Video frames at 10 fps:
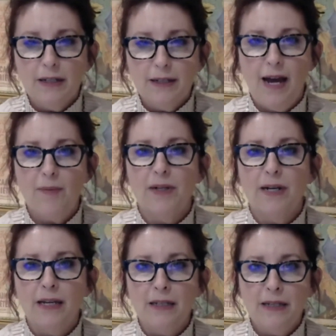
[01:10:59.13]

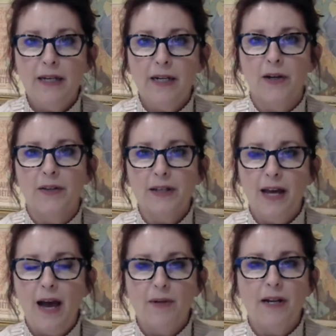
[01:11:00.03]
Cabernet year and the
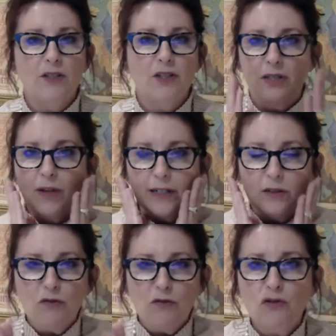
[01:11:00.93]
Cabernet is just like
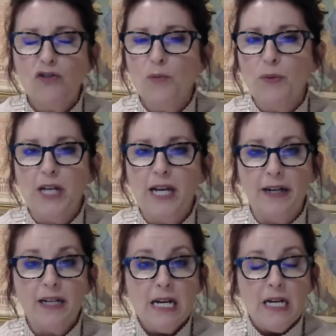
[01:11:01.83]
super tannic,